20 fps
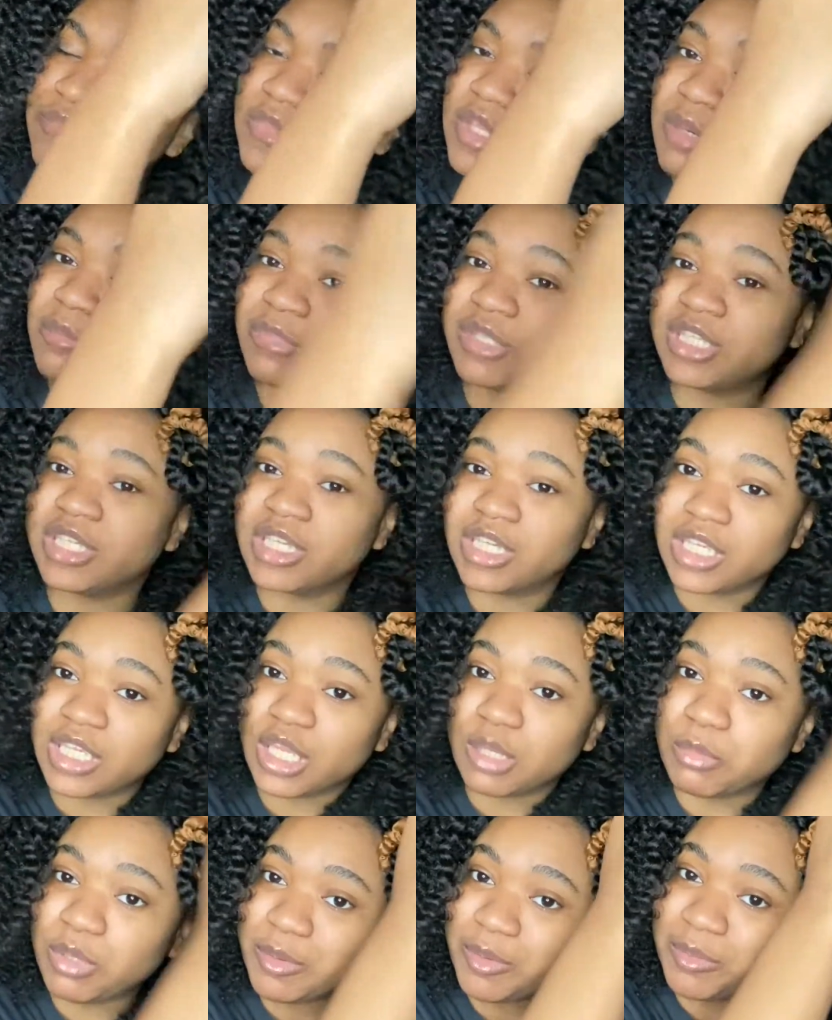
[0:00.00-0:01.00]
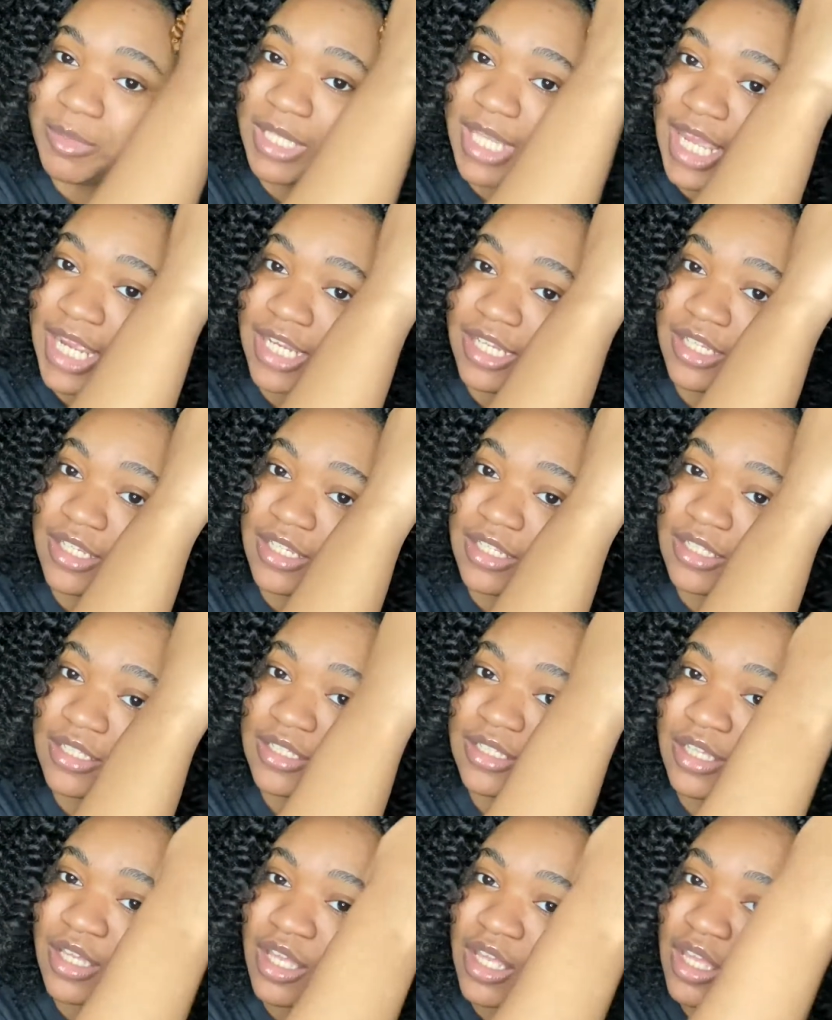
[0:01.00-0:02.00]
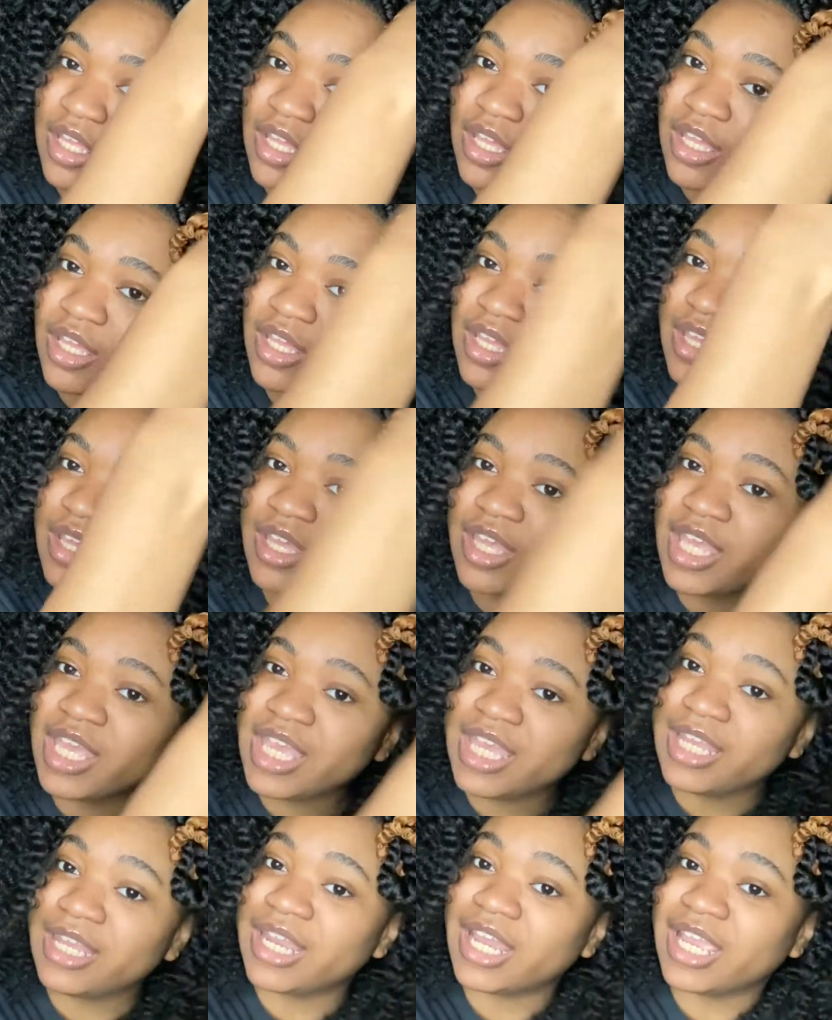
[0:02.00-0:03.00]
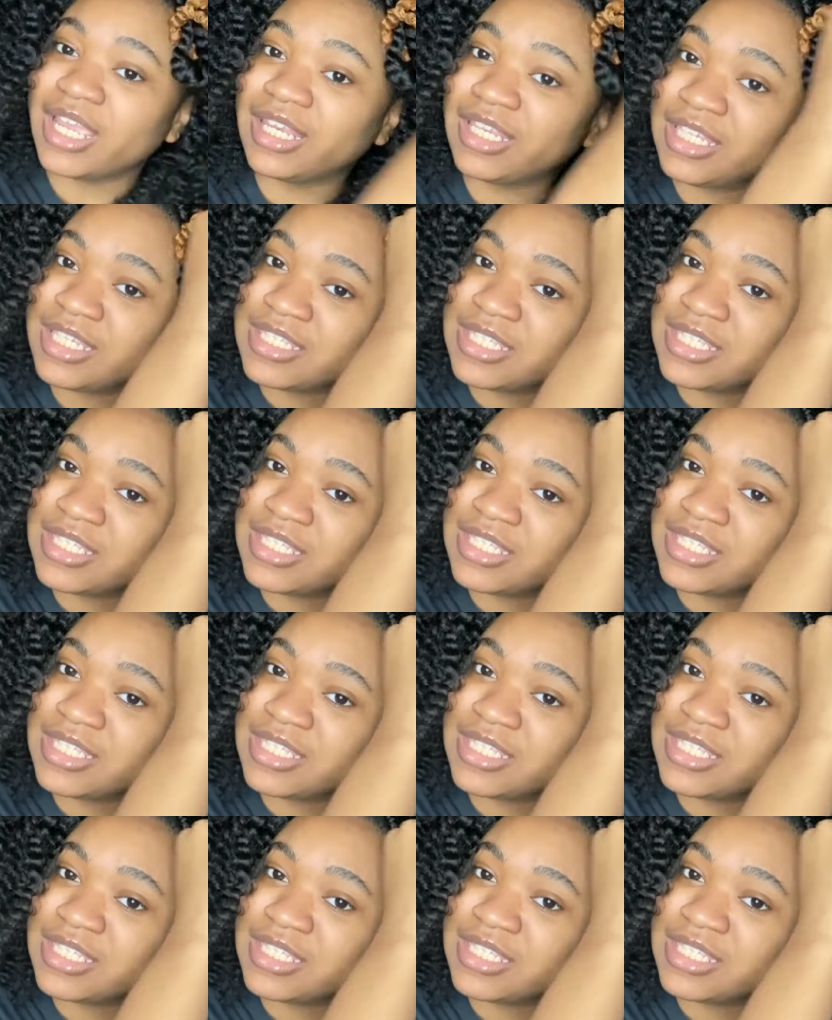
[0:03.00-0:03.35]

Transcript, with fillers: But then again, people be like, 90s